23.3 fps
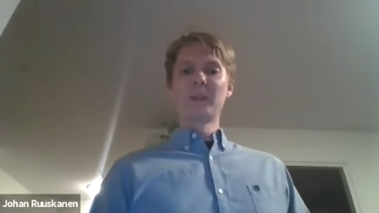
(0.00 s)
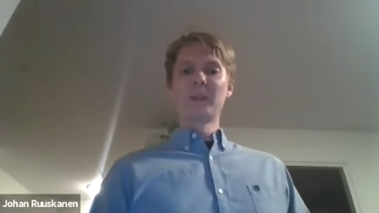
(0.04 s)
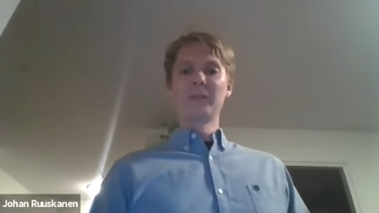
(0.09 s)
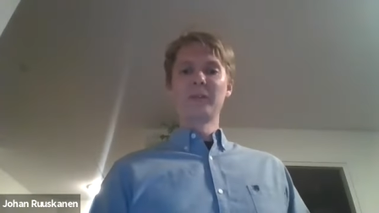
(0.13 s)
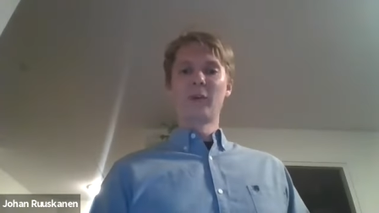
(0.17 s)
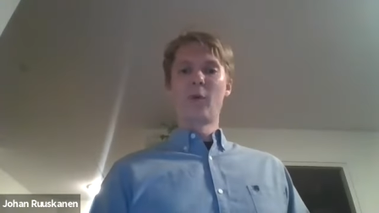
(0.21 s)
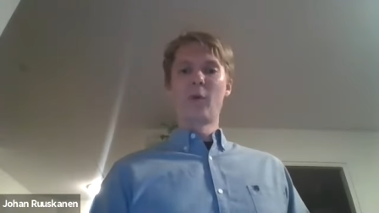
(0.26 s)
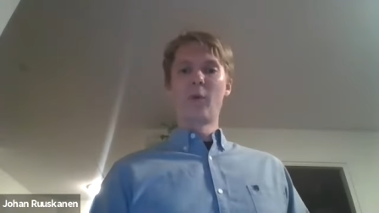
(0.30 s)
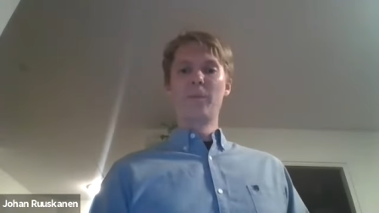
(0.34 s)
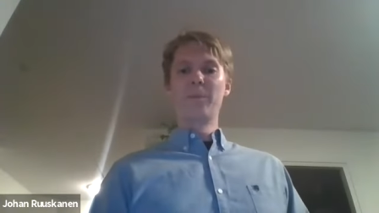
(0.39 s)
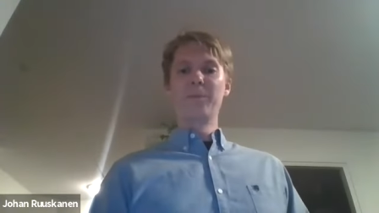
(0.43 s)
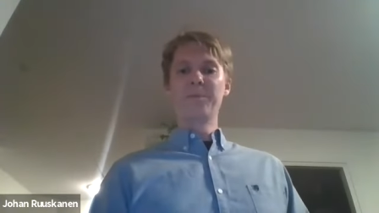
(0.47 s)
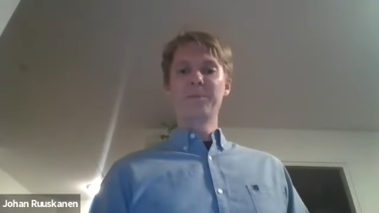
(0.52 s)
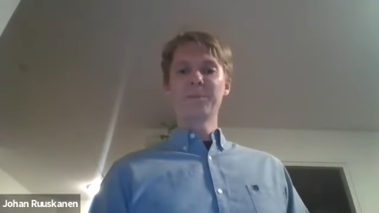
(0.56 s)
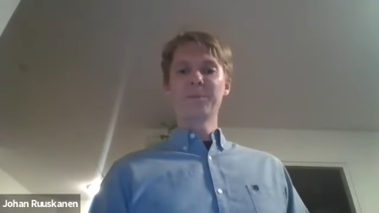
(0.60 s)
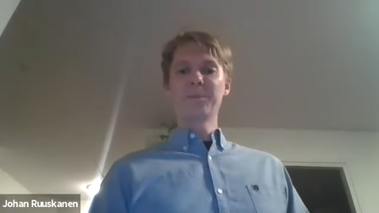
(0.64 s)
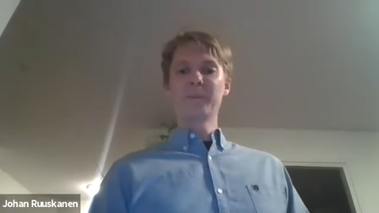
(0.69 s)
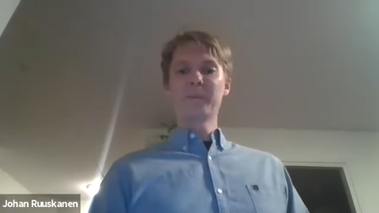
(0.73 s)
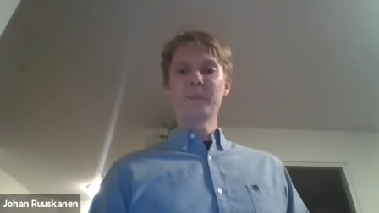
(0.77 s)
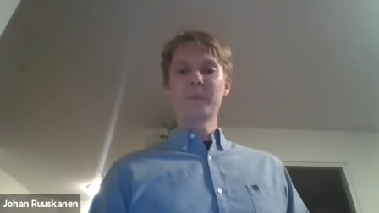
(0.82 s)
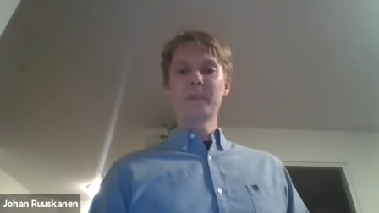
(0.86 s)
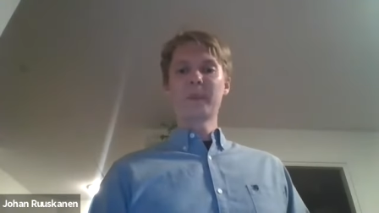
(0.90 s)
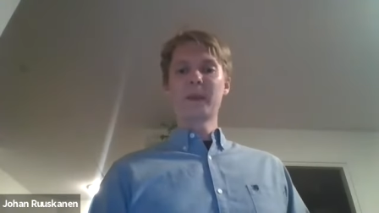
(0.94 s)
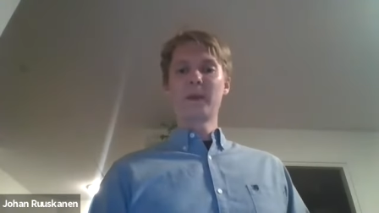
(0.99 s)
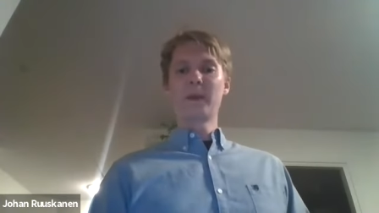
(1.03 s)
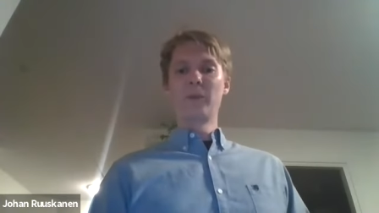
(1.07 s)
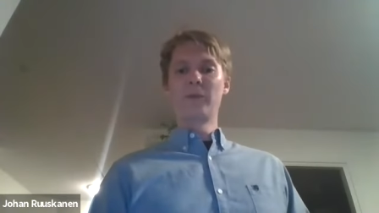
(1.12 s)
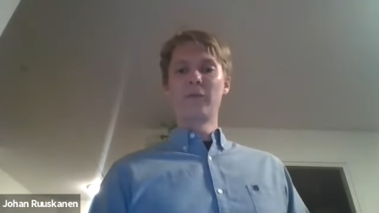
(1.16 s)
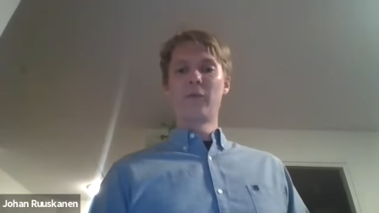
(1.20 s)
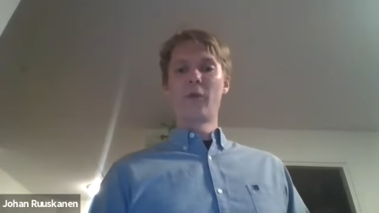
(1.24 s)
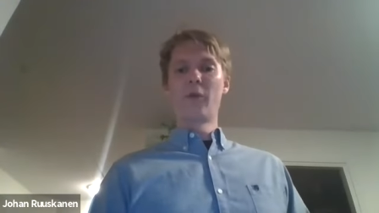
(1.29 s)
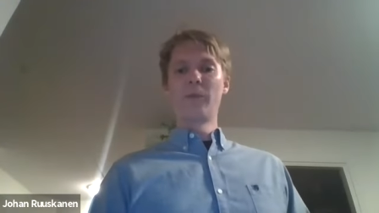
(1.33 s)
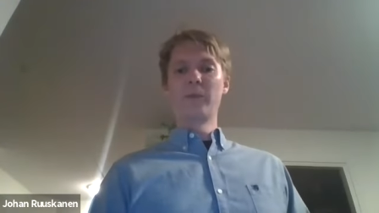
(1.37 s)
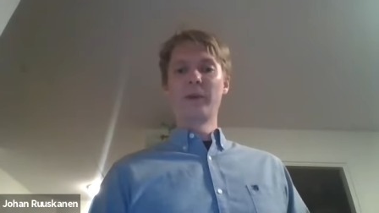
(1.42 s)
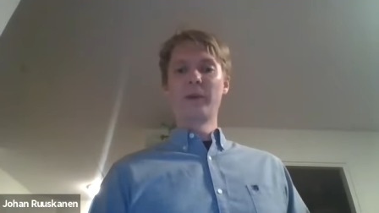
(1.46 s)
So we
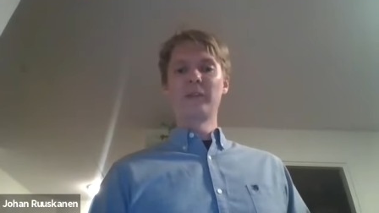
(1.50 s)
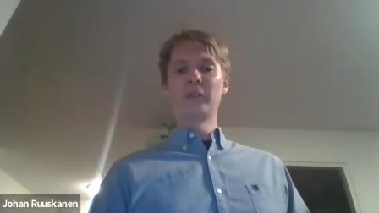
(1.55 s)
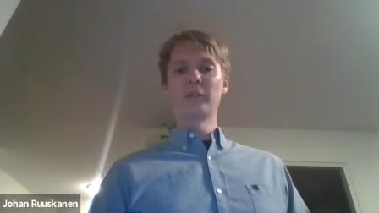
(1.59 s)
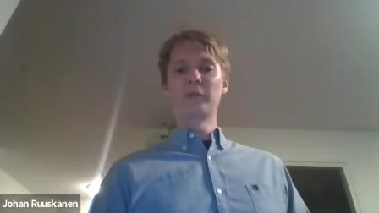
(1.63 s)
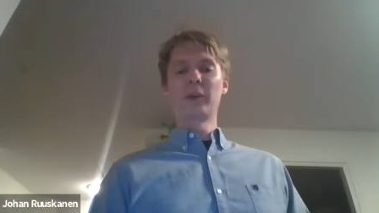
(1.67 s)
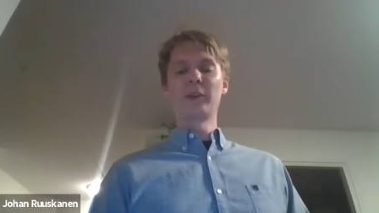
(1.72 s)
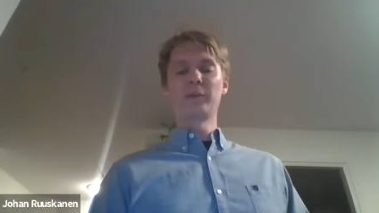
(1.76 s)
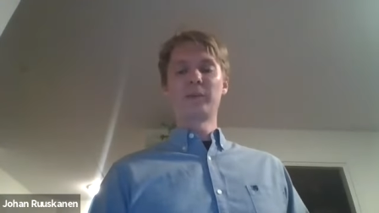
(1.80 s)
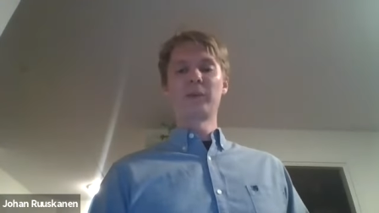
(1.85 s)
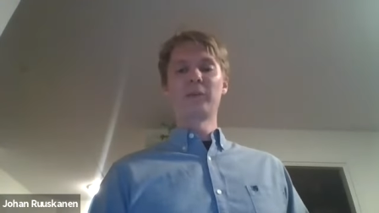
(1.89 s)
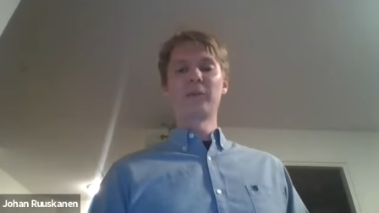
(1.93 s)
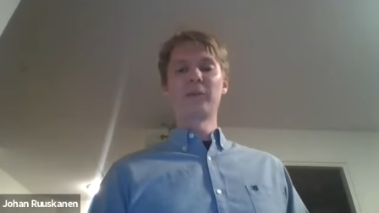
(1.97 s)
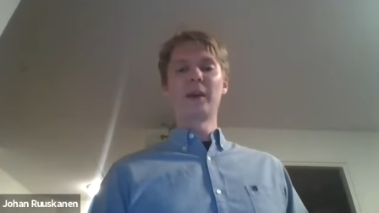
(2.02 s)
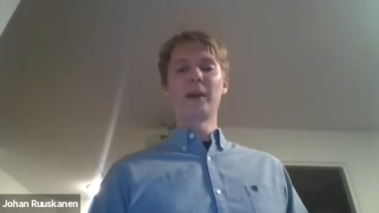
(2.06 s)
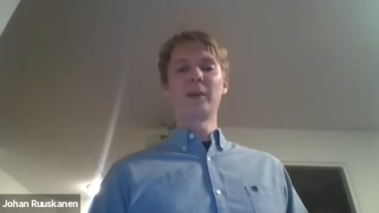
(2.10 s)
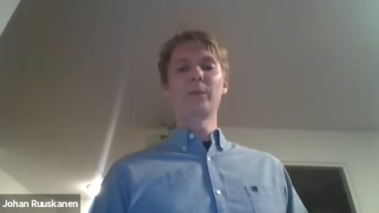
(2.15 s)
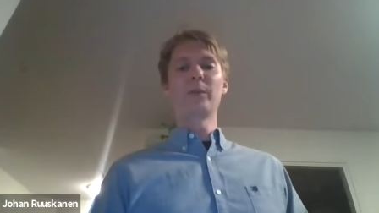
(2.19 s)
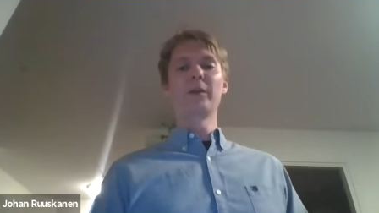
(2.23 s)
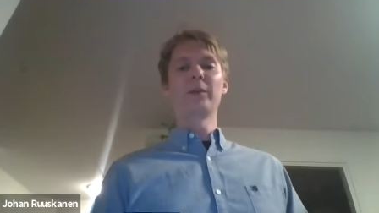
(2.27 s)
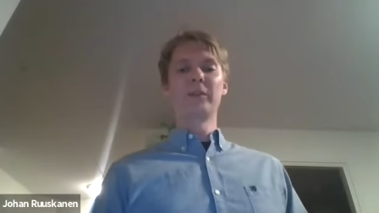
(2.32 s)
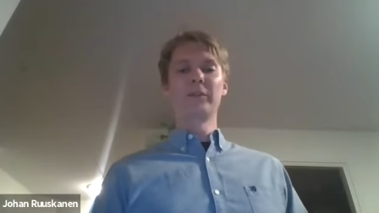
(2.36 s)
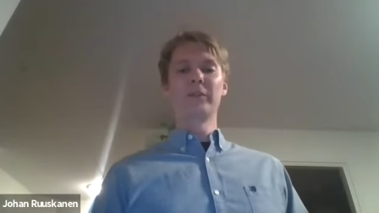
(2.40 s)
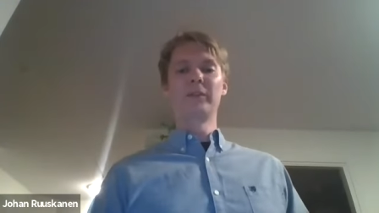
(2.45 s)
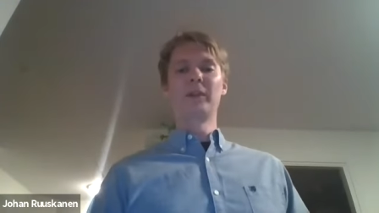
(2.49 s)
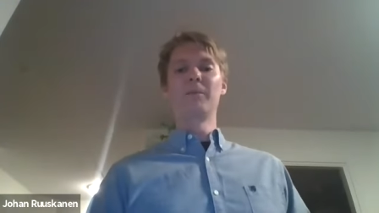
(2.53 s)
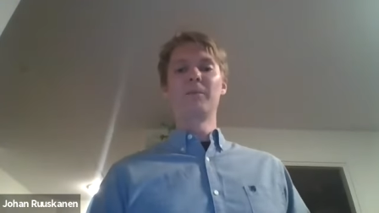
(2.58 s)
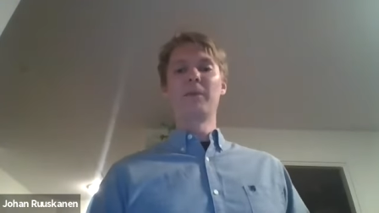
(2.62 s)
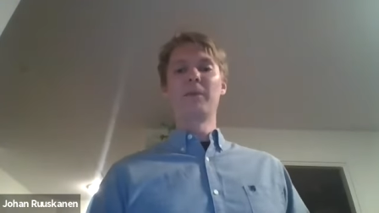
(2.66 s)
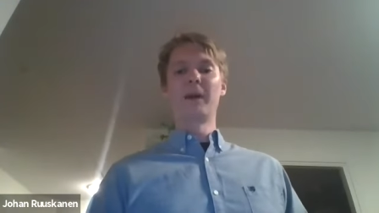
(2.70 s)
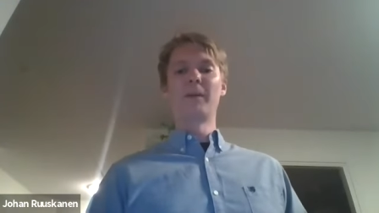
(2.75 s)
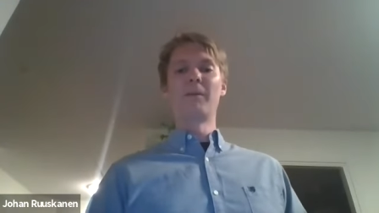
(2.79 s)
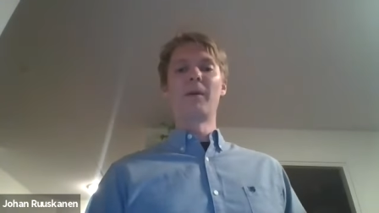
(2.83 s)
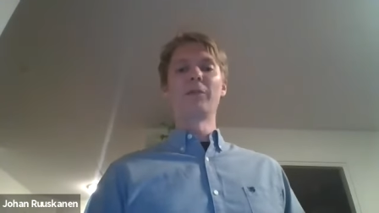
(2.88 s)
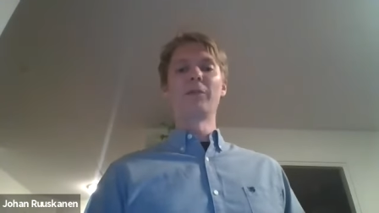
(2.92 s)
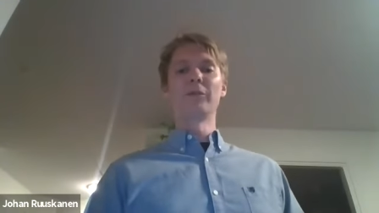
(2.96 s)
form this expression here, which is
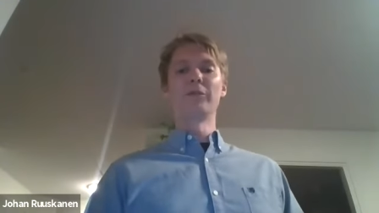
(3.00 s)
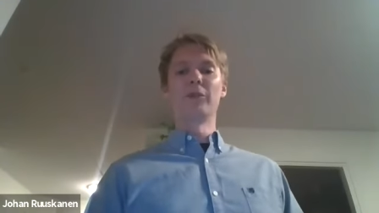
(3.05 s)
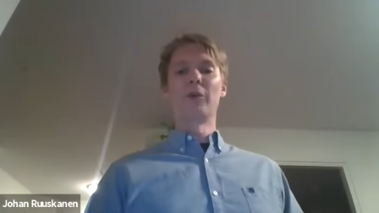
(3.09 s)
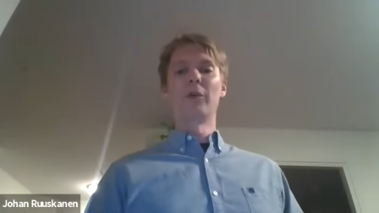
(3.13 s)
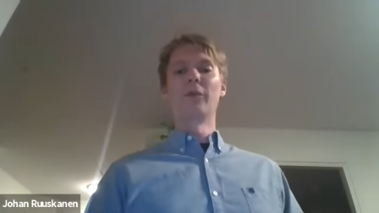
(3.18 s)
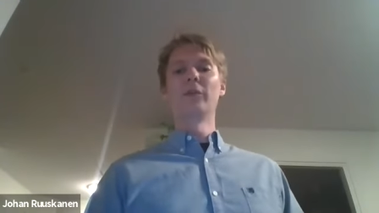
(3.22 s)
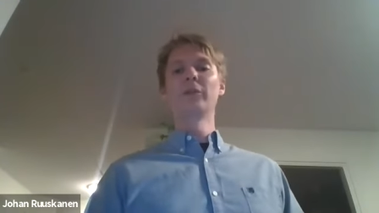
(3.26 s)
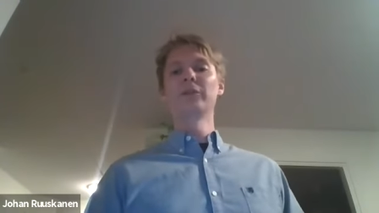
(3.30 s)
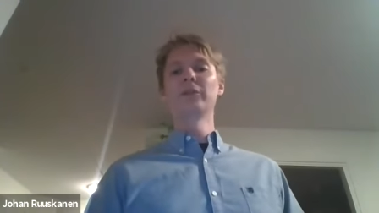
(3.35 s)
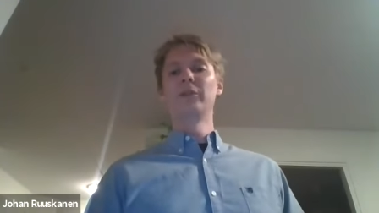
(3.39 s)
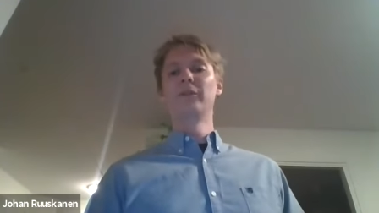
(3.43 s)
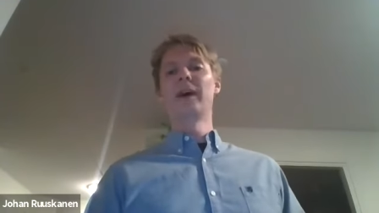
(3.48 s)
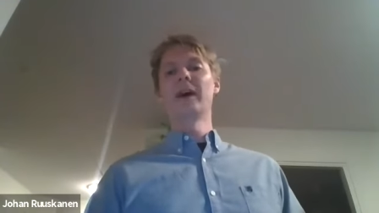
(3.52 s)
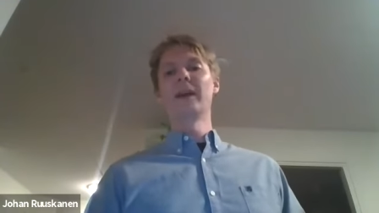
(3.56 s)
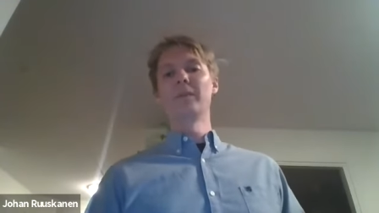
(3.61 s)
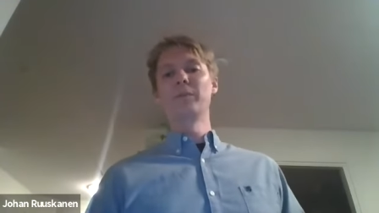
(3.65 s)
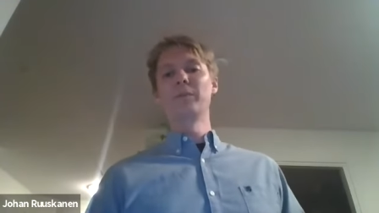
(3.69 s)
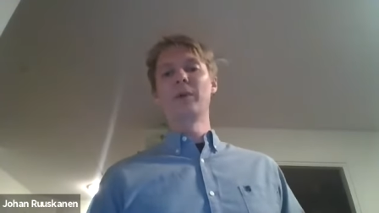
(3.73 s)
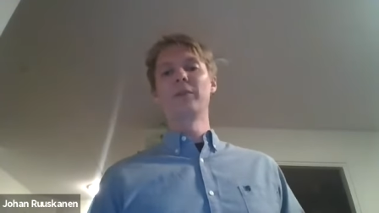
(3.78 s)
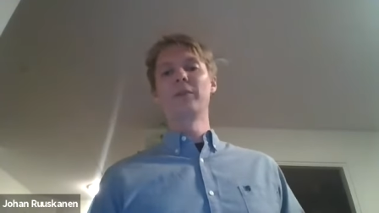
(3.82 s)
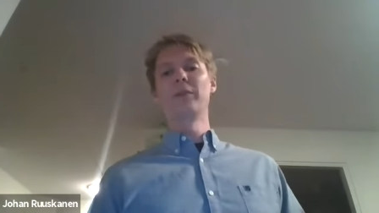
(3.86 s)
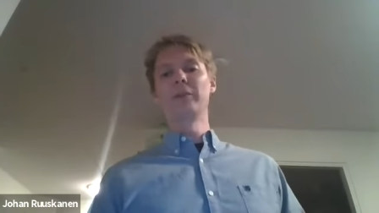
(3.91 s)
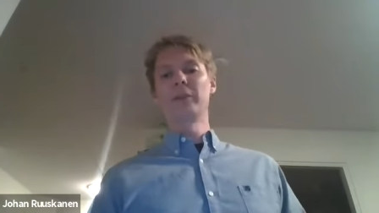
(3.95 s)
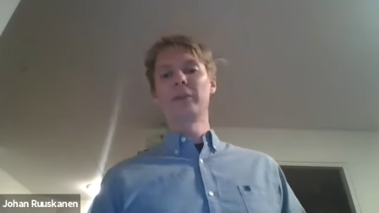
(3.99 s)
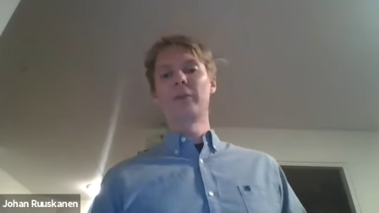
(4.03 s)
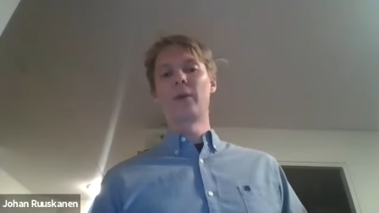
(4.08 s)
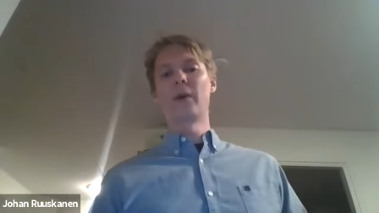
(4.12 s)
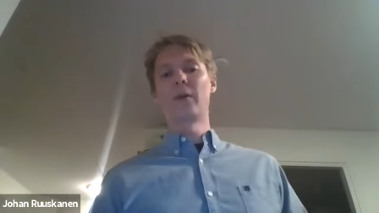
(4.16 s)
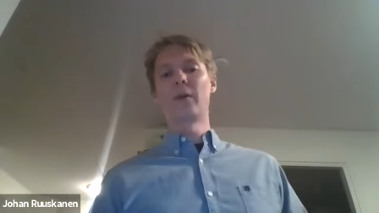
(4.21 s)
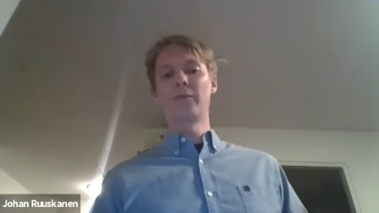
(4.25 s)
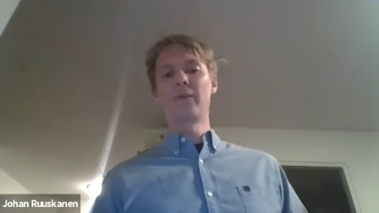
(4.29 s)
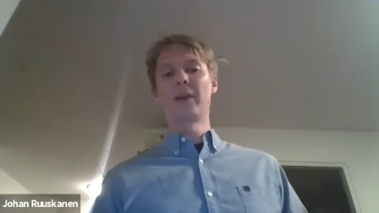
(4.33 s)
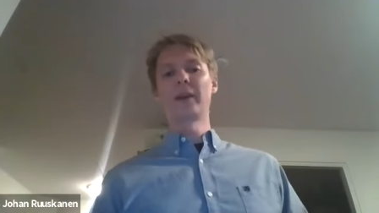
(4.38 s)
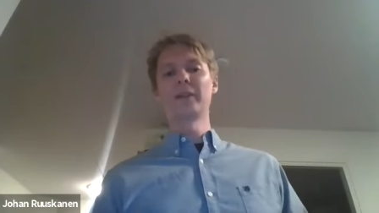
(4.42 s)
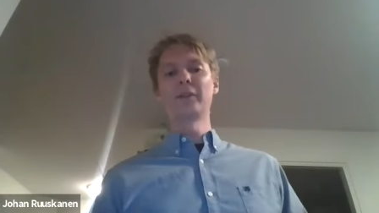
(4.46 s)
simply the amount of servers divided by this
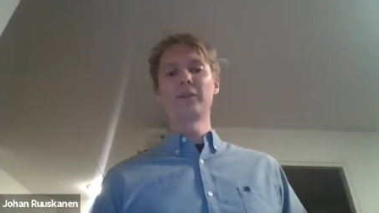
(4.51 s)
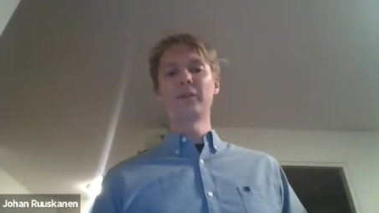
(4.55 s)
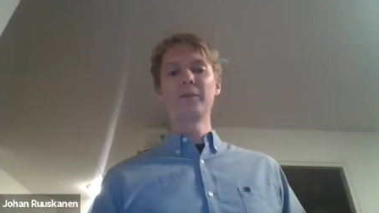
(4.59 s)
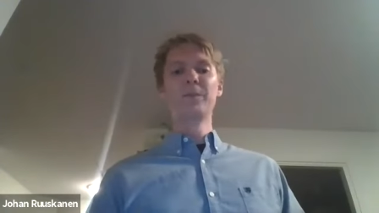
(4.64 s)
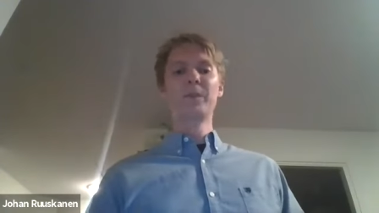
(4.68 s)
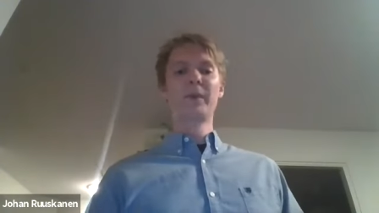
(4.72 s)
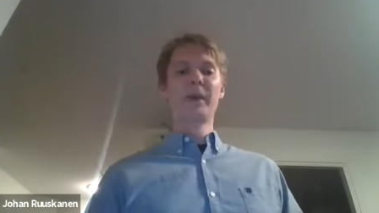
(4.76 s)
arrival factor.